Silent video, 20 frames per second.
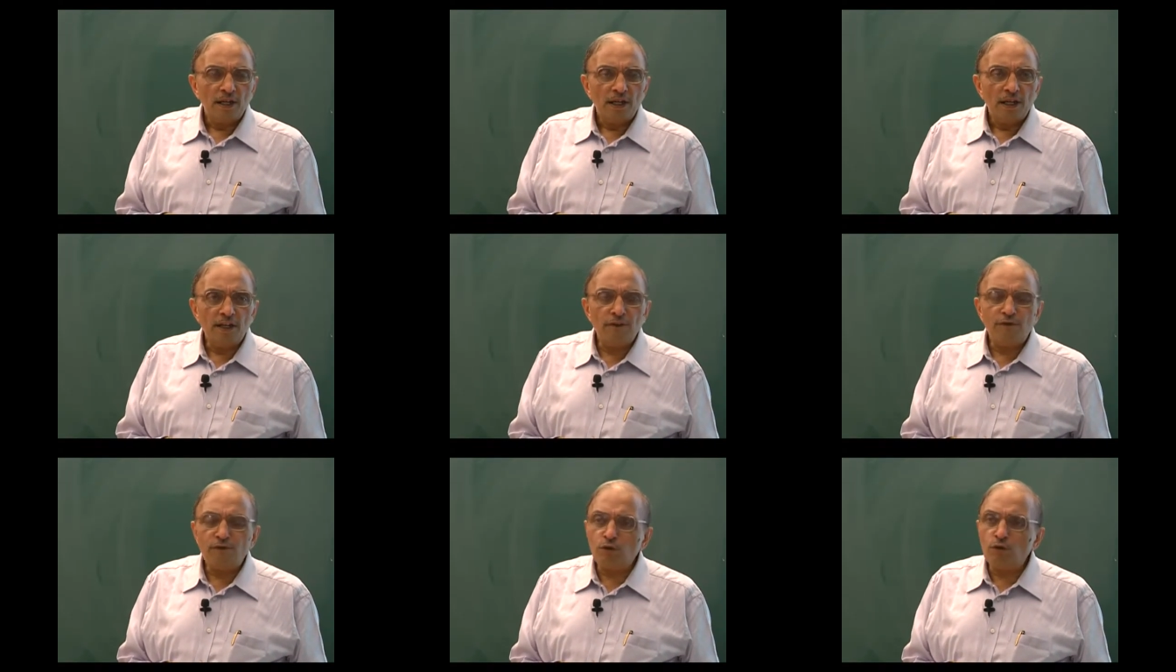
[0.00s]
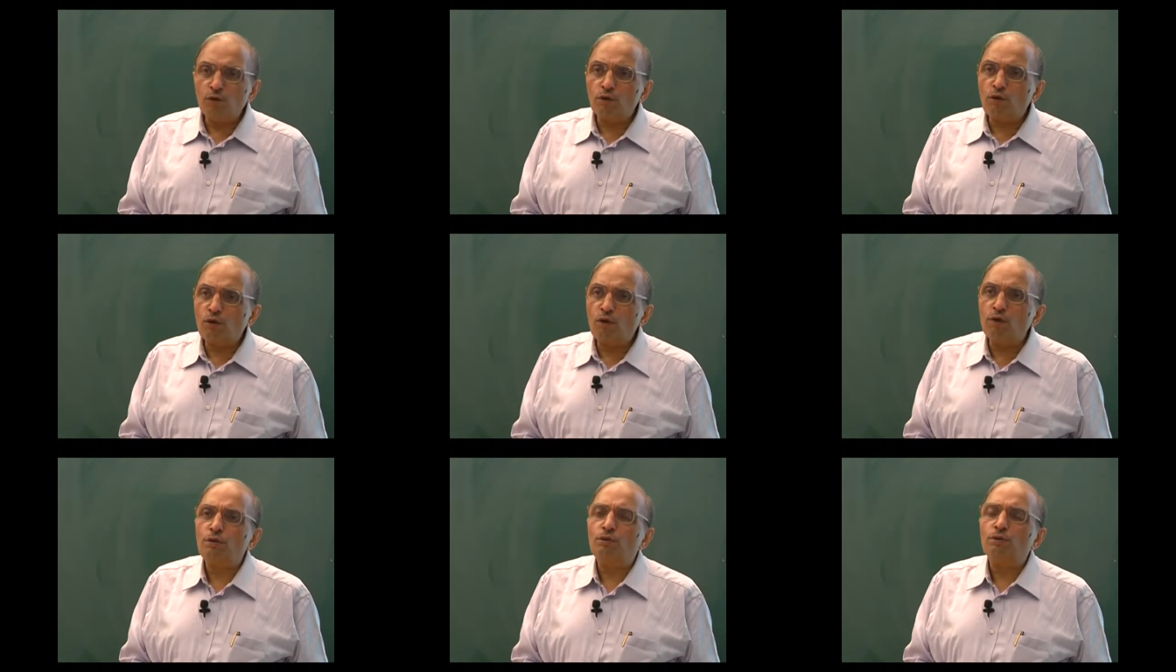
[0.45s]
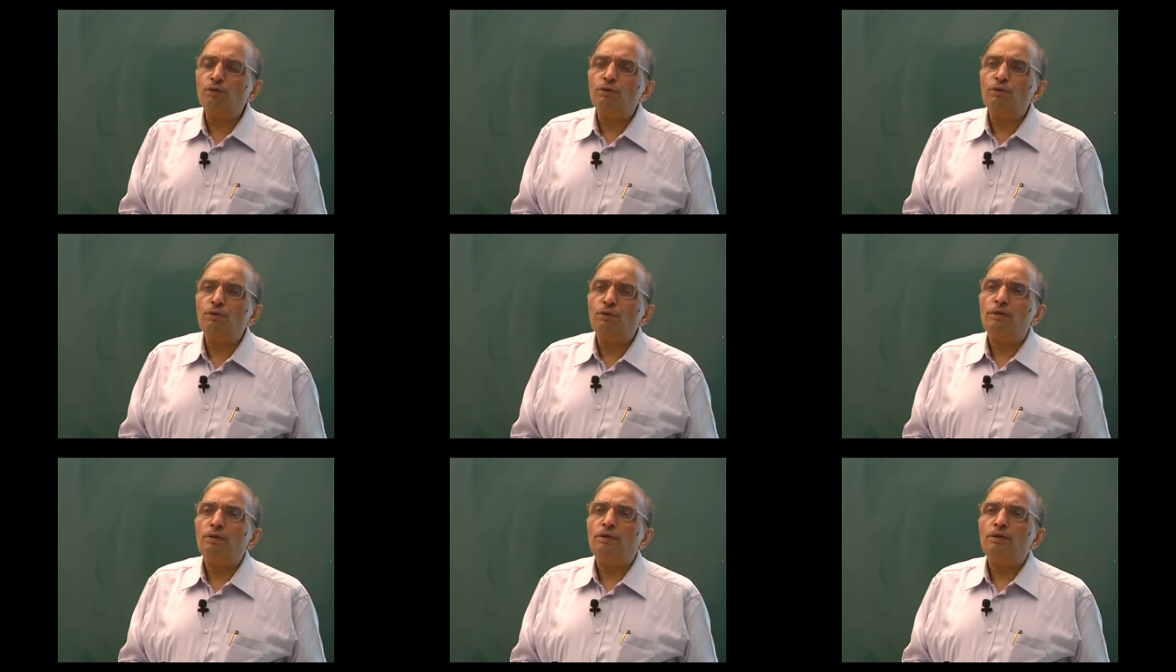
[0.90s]
If you go
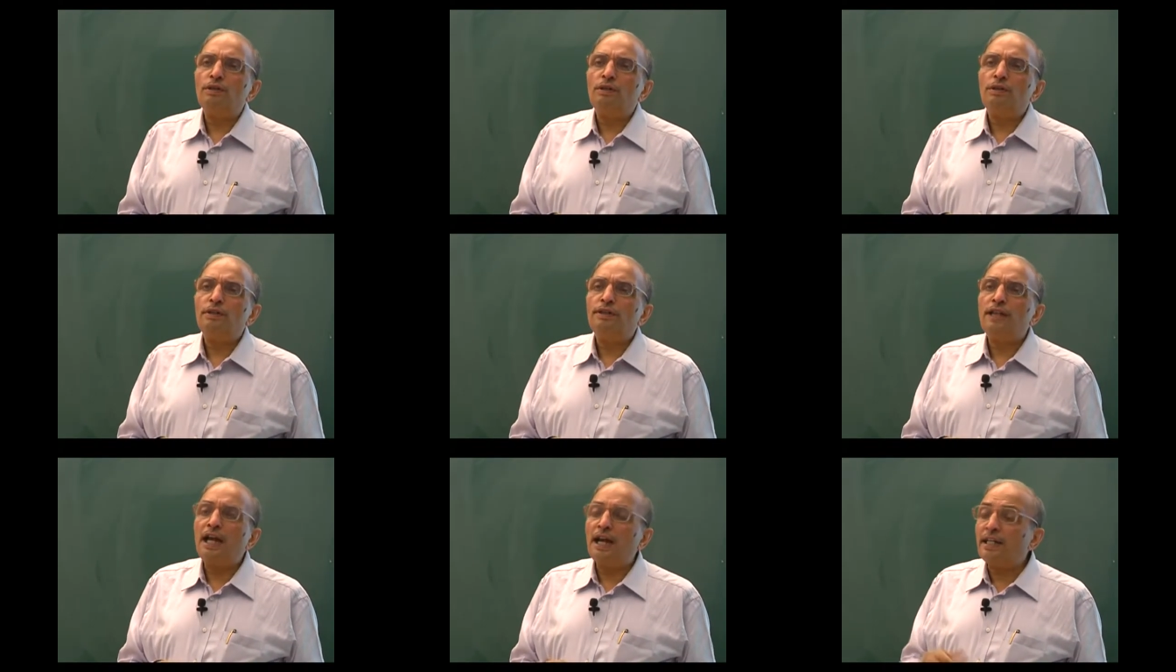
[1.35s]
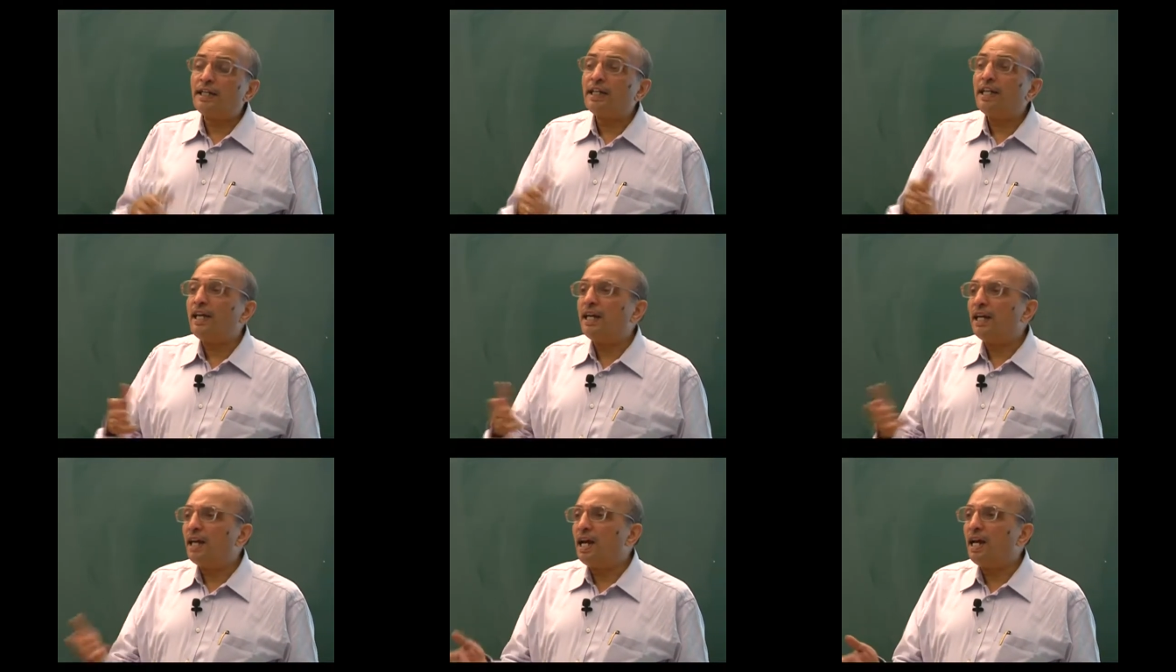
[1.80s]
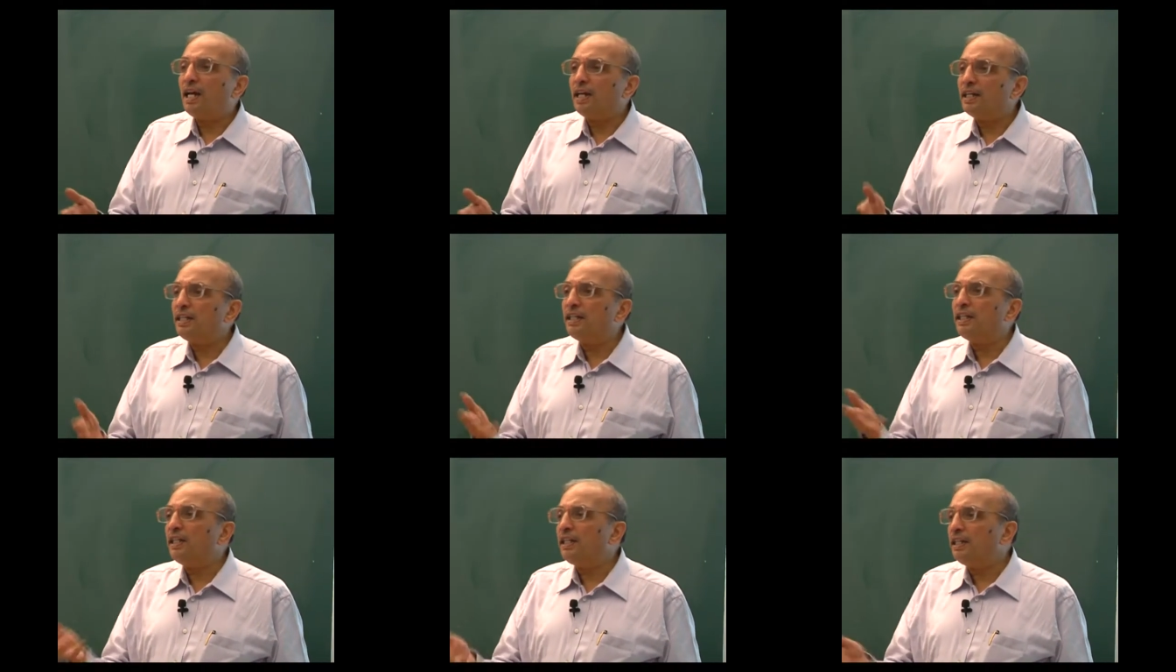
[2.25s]
to that era
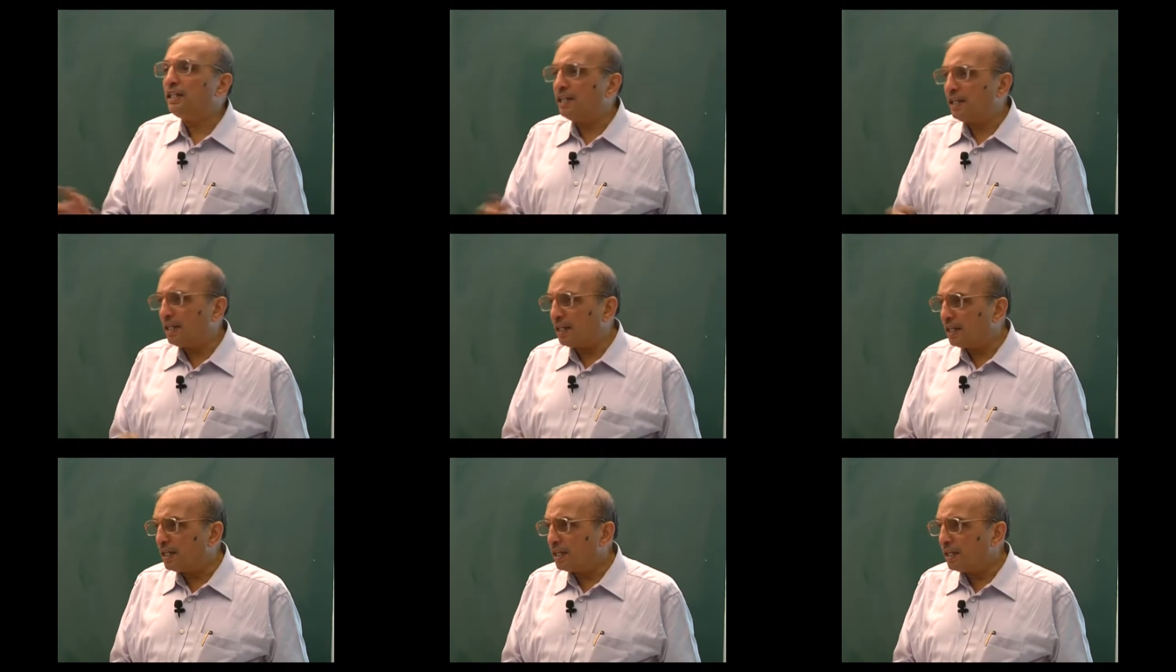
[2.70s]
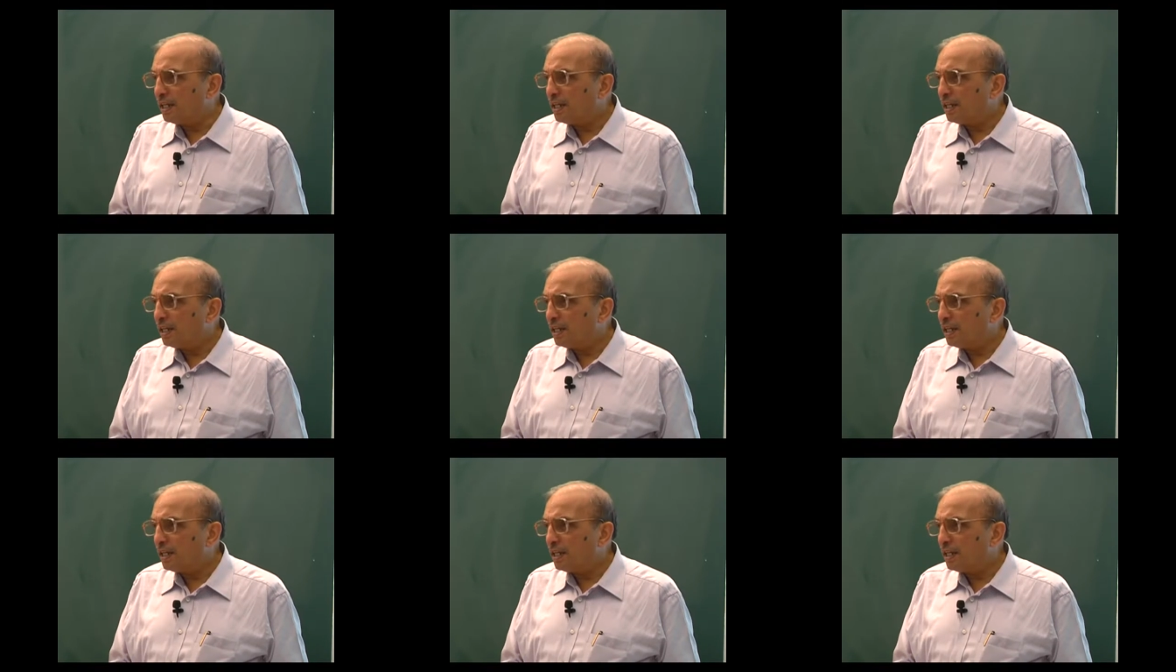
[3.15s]
in India,